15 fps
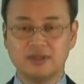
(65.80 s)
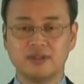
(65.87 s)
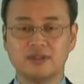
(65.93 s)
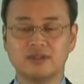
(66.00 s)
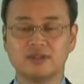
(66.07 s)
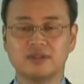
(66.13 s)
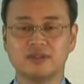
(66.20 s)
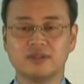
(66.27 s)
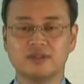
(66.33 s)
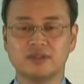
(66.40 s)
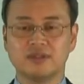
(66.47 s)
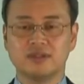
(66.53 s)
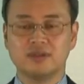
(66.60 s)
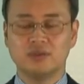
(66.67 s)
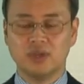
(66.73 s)

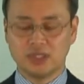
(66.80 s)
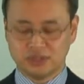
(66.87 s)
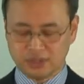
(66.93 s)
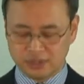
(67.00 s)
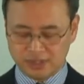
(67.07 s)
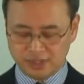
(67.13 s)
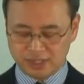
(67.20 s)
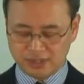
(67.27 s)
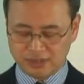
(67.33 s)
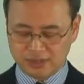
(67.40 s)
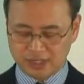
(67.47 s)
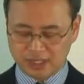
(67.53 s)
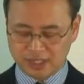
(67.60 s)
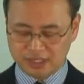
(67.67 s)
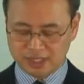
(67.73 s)
Elder
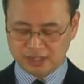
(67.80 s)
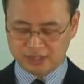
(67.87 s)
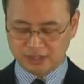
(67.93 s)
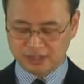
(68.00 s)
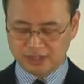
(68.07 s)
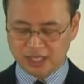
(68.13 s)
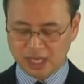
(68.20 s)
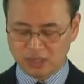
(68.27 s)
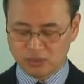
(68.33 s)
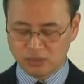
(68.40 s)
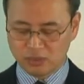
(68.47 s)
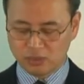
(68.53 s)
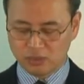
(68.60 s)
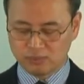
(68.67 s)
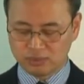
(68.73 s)
refers to
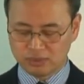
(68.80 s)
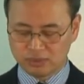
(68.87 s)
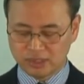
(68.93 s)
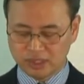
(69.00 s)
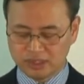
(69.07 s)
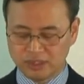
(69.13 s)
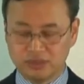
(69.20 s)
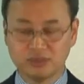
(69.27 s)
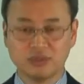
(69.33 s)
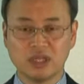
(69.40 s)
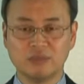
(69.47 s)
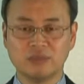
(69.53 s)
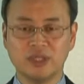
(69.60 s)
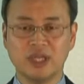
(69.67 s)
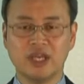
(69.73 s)
a
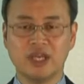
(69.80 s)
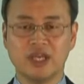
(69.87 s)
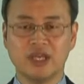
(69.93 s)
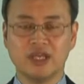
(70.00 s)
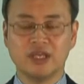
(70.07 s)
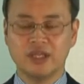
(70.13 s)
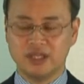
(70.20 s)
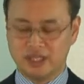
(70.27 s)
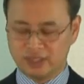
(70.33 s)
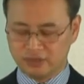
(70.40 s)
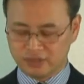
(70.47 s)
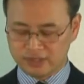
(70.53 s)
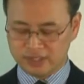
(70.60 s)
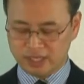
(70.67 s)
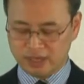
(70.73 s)
position in
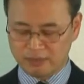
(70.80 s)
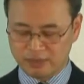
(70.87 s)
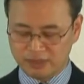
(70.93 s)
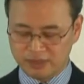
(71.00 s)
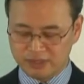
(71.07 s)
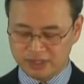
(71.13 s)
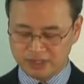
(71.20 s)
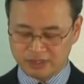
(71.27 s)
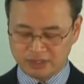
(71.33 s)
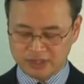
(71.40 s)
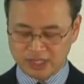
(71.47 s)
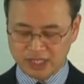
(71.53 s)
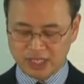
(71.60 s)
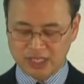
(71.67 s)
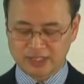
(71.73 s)
the
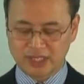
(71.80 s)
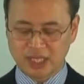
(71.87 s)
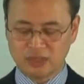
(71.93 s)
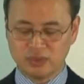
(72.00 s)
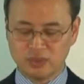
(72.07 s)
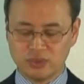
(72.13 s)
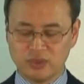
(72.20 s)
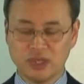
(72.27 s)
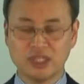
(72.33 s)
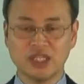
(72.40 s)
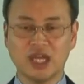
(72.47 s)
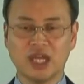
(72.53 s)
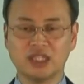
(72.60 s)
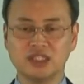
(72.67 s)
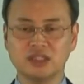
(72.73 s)
church,
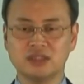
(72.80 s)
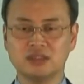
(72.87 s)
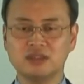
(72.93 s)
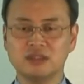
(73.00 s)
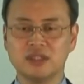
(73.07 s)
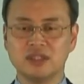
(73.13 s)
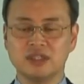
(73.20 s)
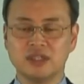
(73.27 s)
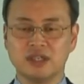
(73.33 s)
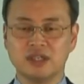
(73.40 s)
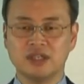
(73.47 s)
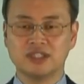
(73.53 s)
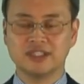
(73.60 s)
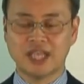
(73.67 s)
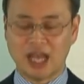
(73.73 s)
but the
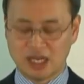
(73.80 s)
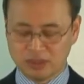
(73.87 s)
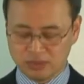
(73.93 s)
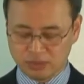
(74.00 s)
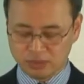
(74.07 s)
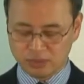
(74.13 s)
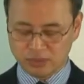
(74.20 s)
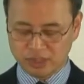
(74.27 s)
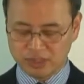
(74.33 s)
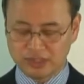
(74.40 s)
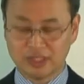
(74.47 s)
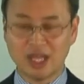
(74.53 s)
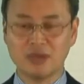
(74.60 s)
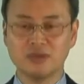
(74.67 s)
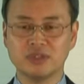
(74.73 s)
original
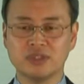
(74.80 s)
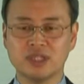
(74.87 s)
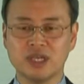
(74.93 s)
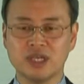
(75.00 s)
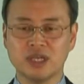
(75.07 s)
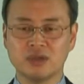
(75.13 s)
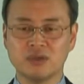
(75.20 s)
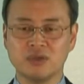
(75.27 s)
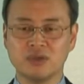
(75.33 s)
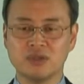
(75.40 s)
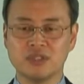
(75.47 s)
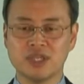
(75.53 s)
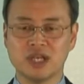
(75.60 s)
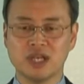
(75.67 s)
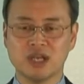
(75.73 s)
Greek
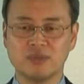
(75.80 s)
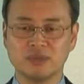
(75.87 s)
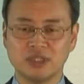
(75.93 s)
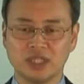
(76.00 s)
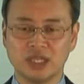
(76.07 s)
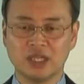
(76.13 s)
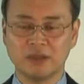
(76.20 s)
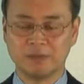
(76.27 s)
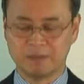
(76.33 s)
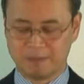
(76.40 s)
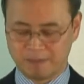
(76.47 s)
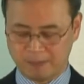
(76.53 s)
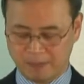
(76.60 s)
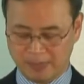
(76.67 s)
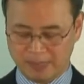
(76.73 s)
word
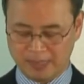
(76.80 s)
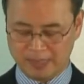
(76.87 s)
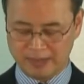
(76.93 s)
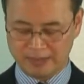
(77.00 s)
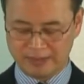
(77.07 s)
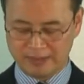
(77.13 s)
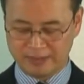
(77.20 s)
is